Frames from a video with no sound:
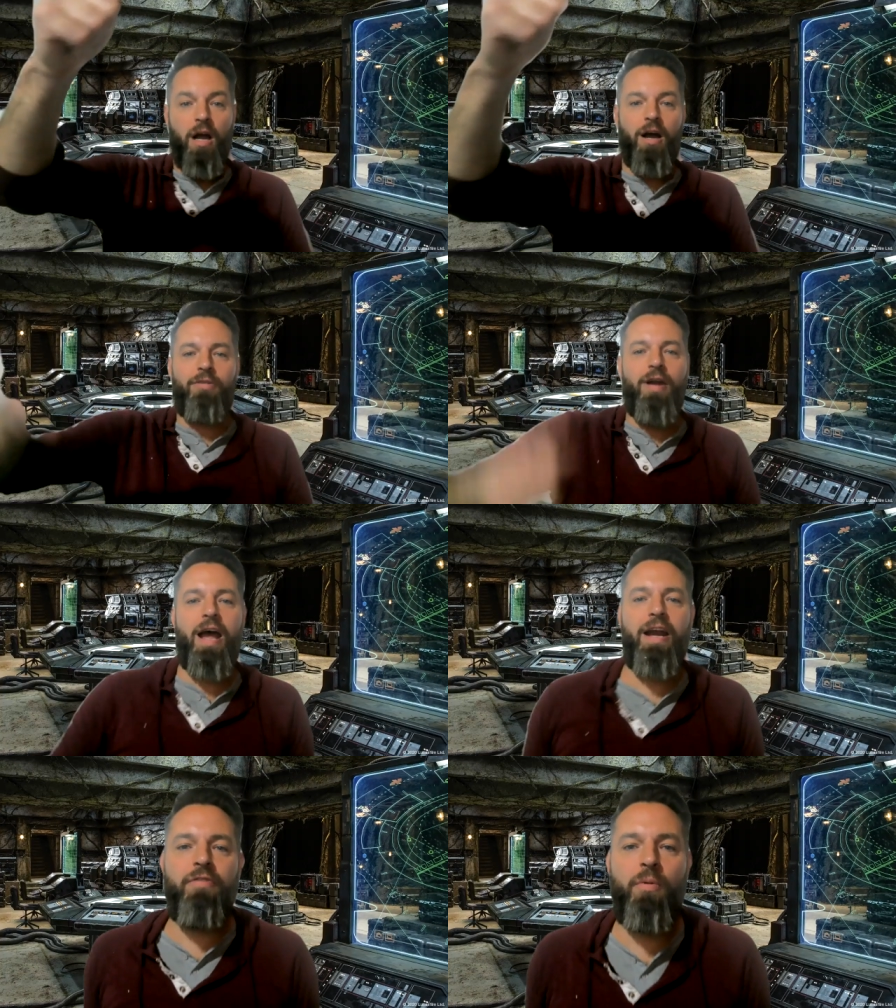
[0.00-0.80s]
All
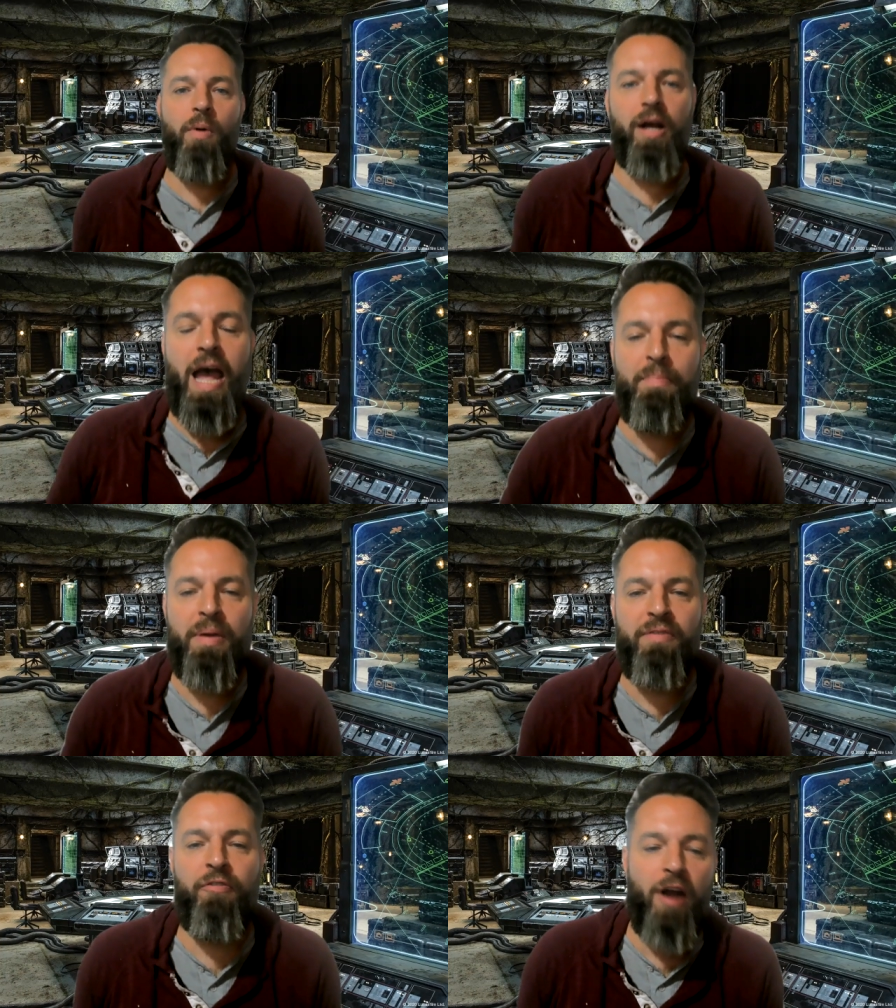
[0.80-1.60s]
right, everyone, happy
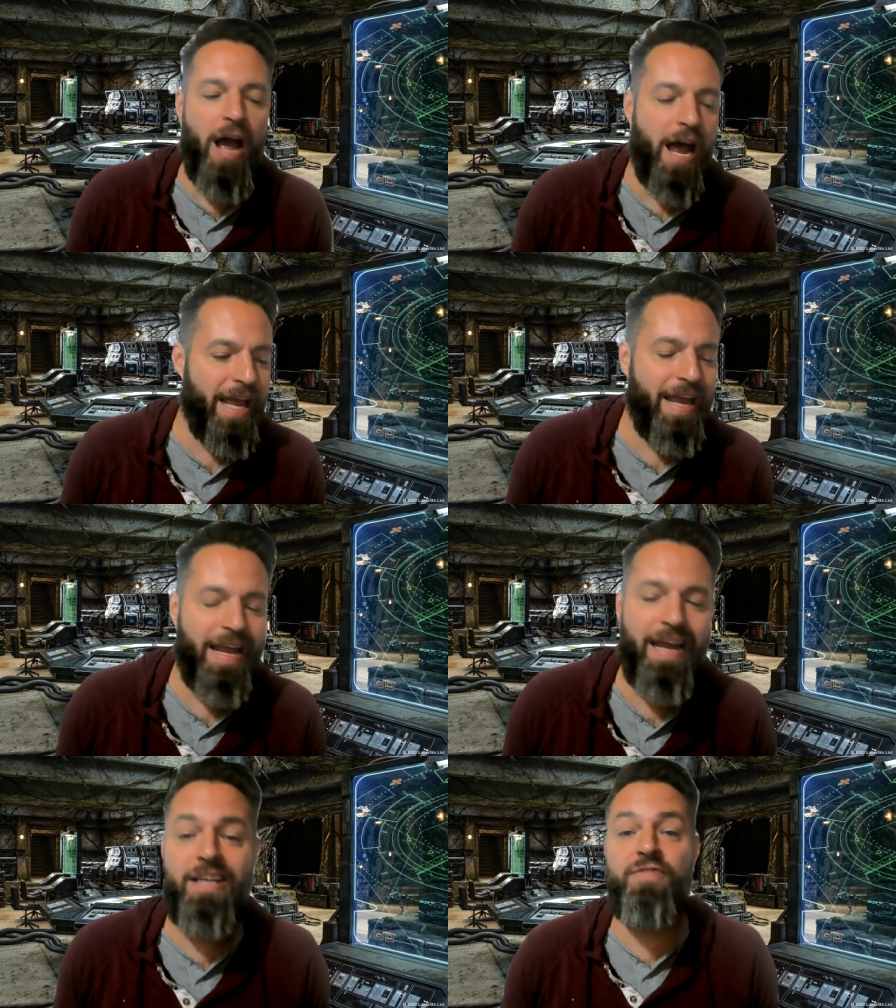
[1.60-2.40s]
Friday.
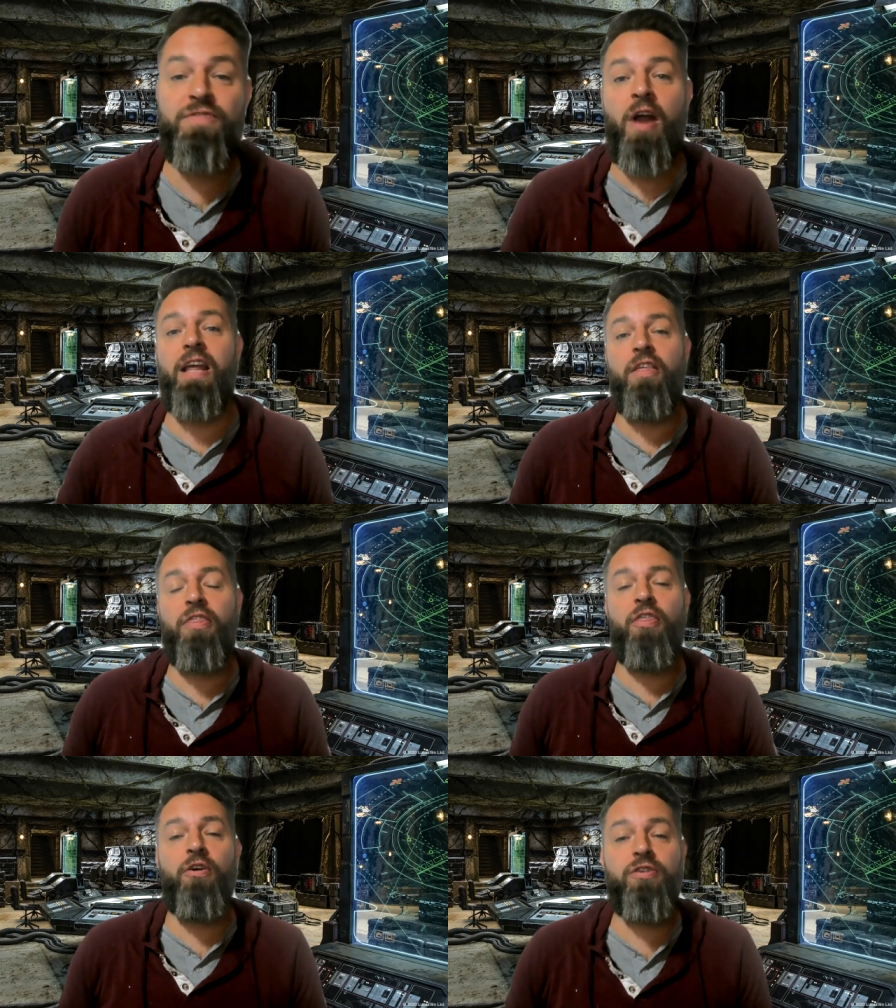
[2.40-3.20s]
It is Friday the
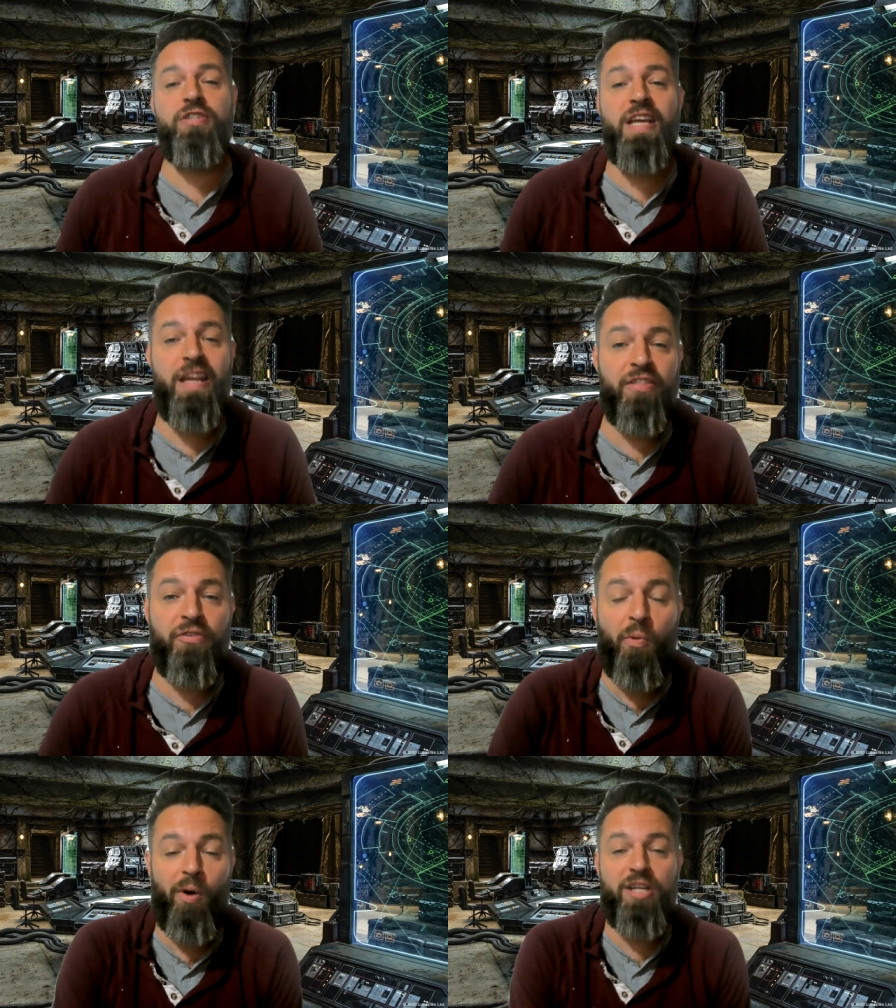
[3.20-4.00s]
13th,
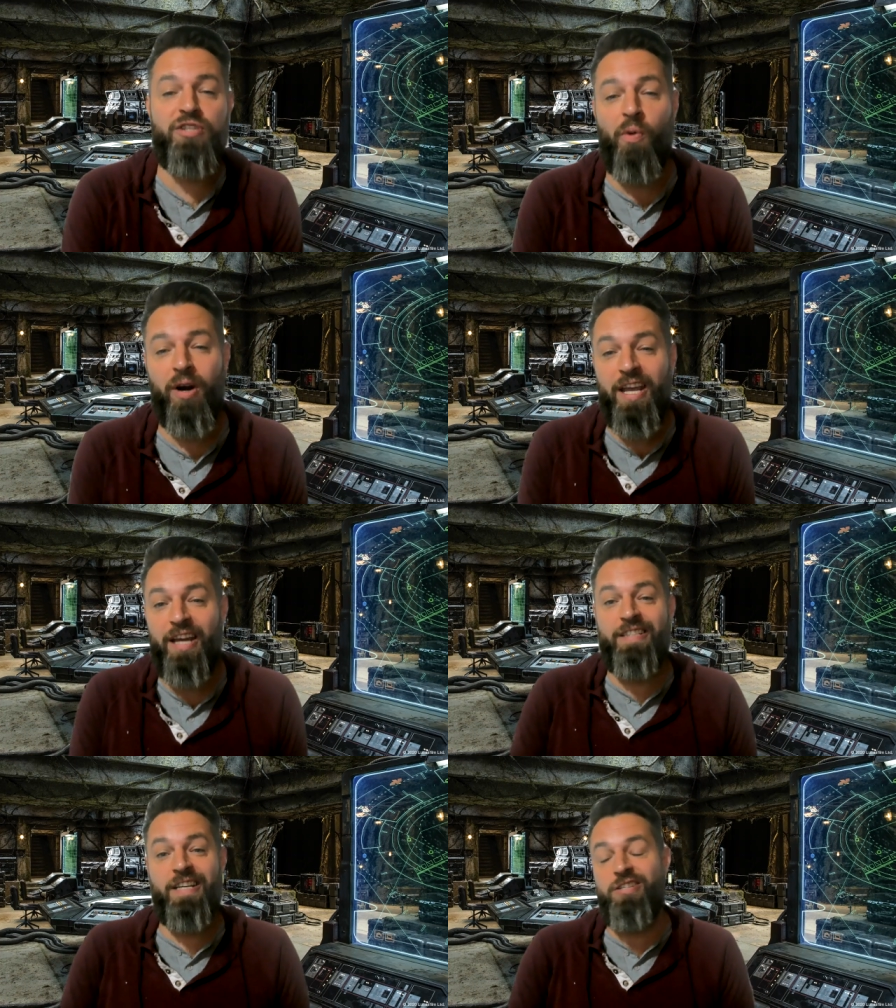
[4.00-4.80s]
2020
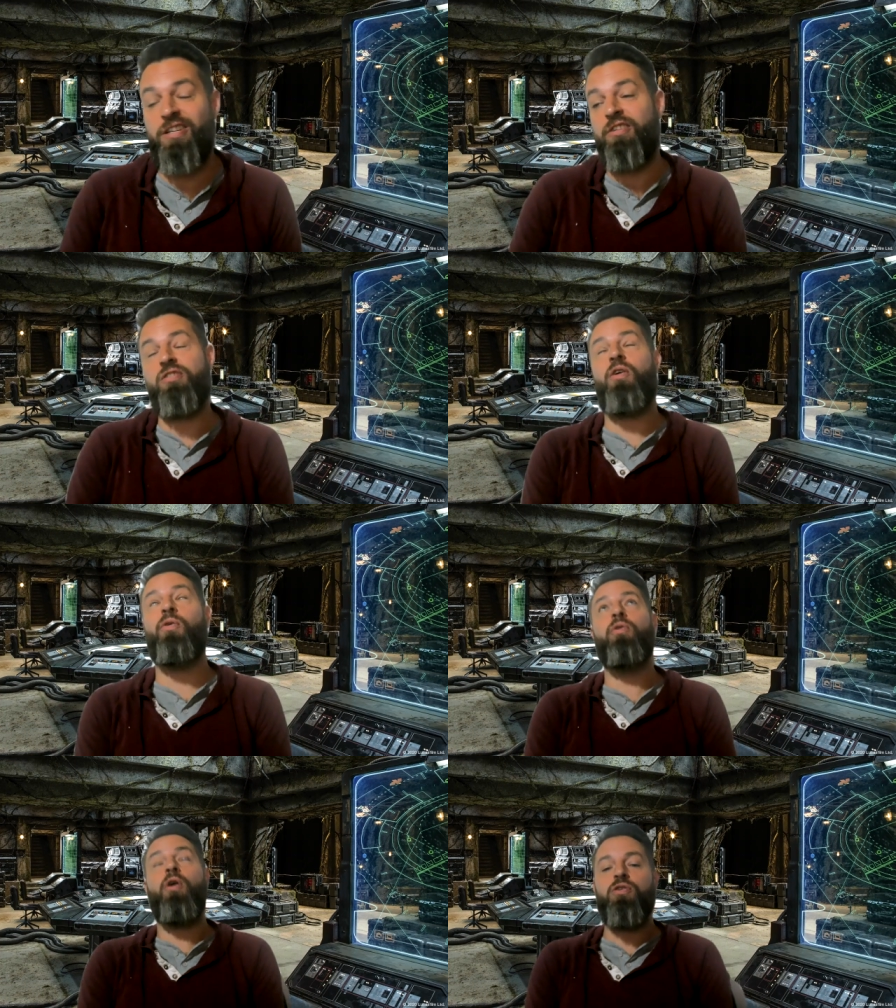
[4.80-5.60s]
edition. So
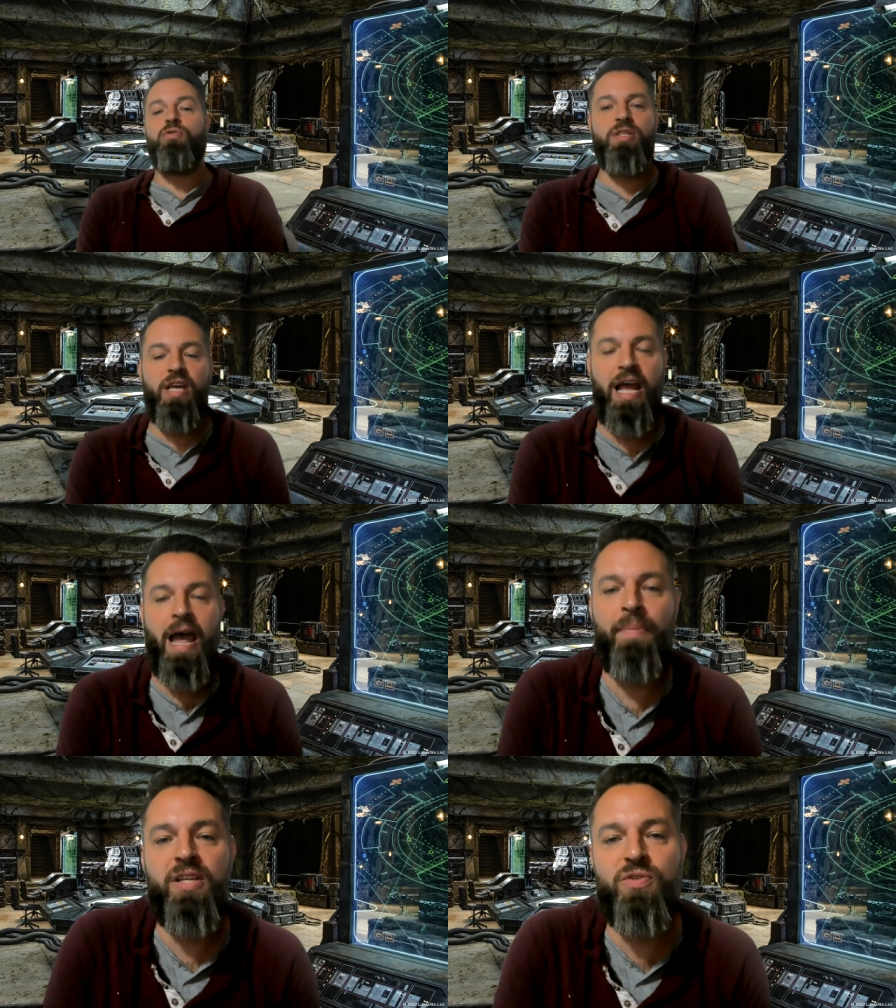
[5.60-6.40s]
who knows what's going to
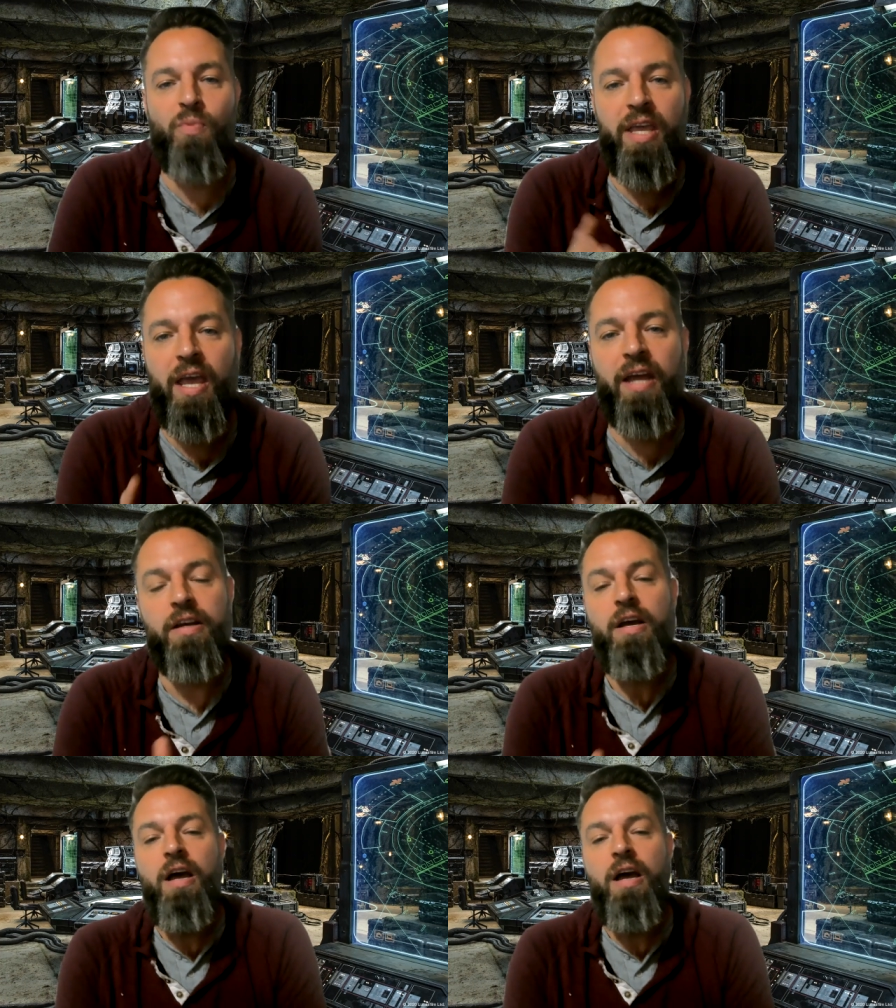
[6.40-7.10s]
happen this weekend.